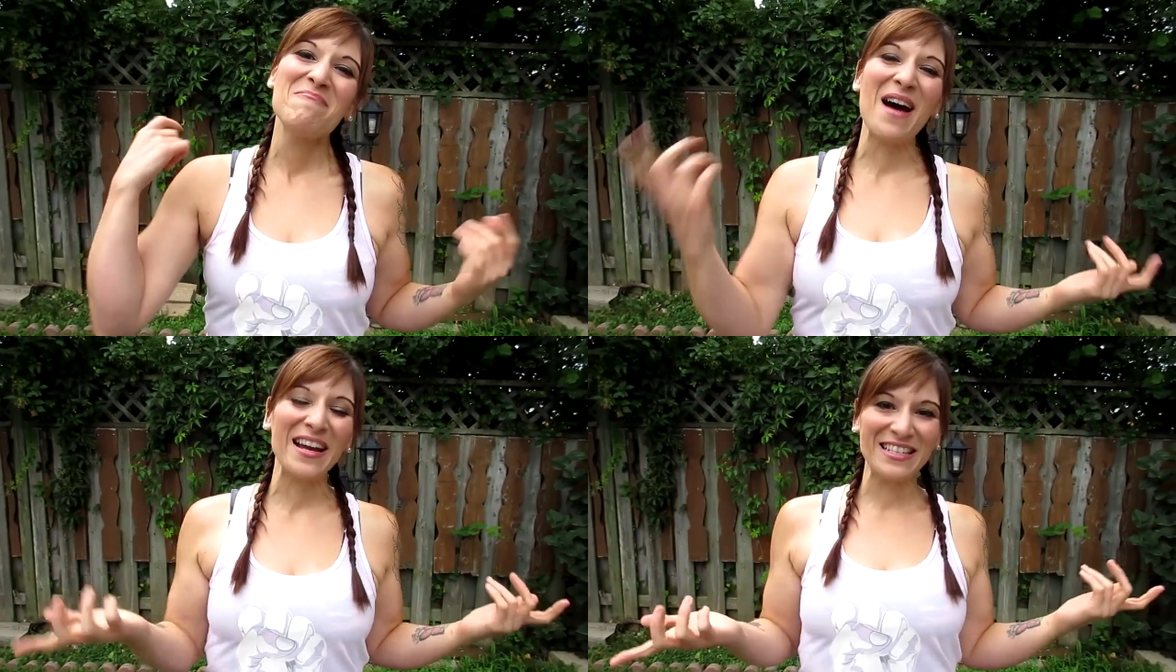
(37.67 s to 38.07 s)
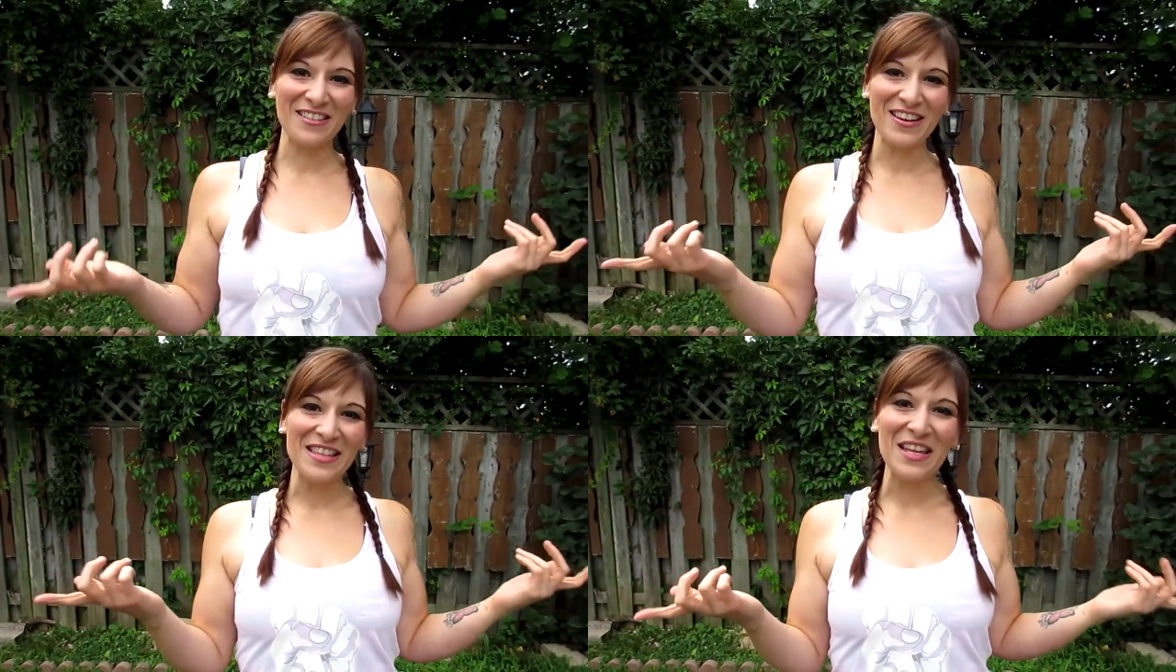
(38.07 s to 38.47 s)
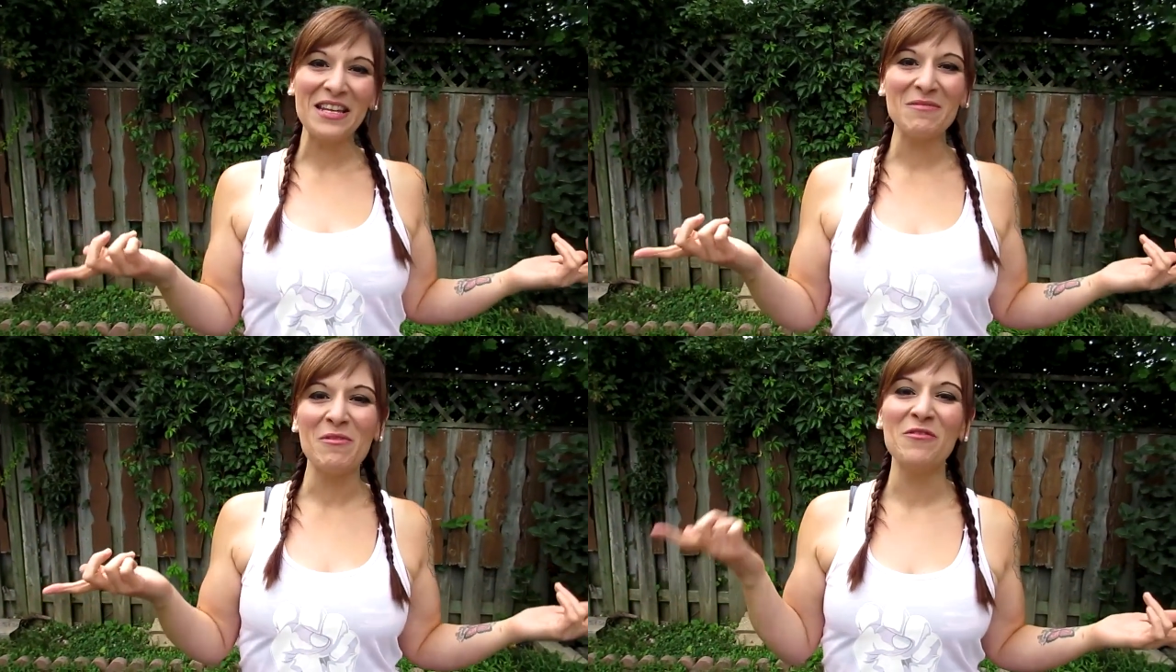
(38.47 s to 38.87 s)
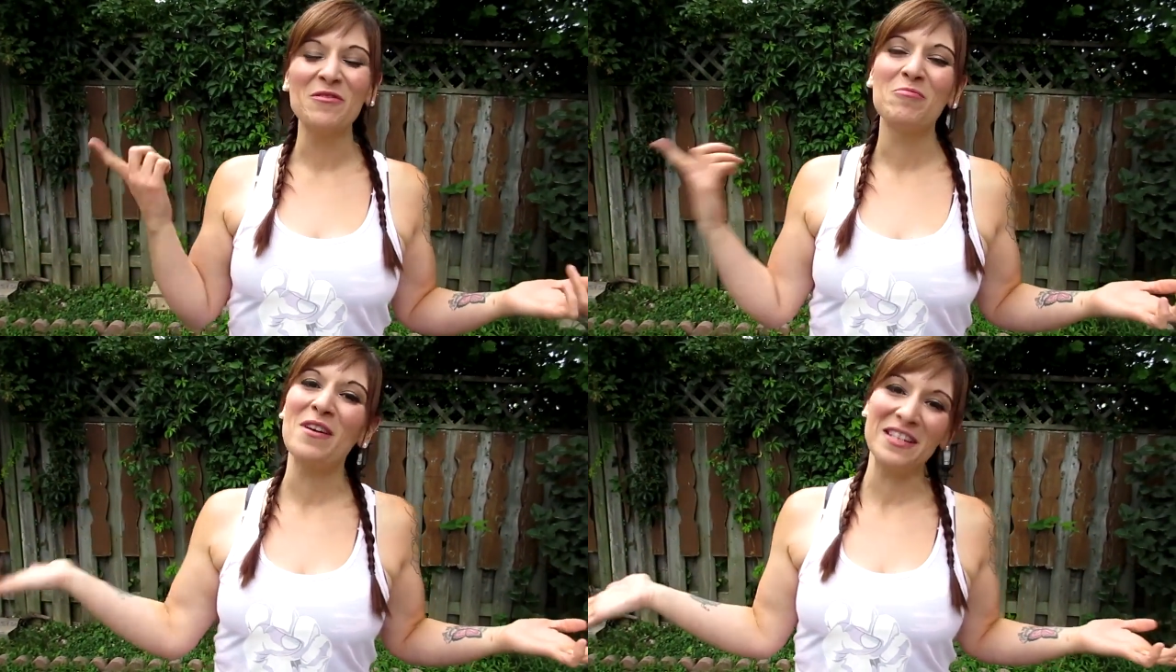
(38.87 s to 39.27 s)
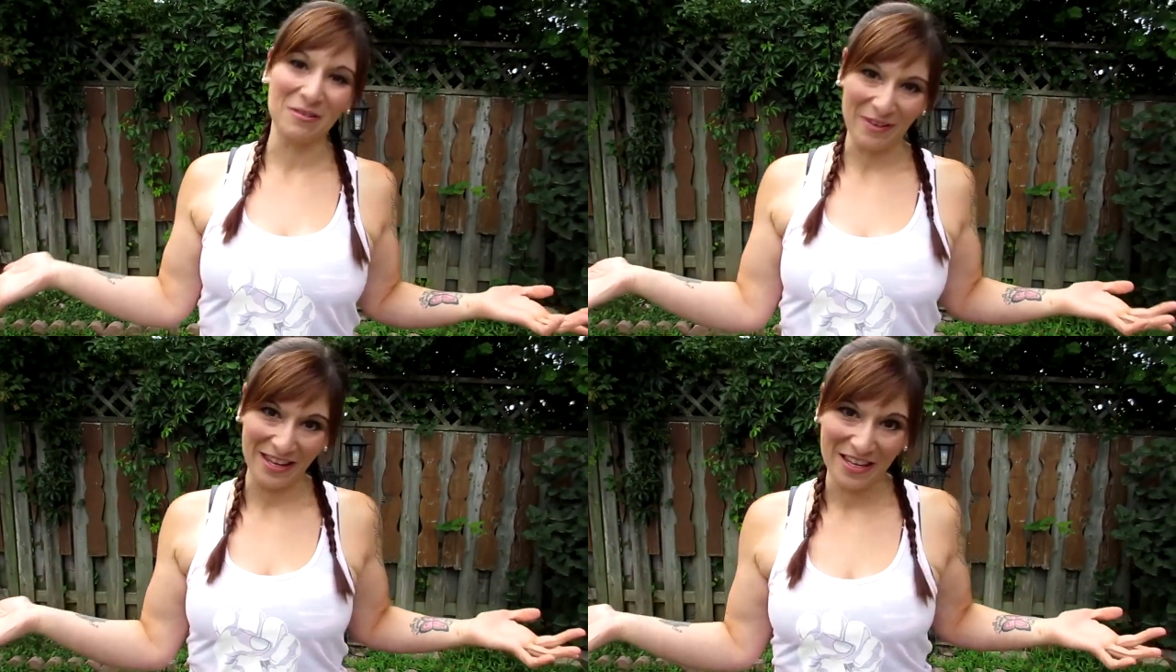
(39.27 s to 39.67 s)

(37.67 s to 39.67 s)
By doing these moves once a week.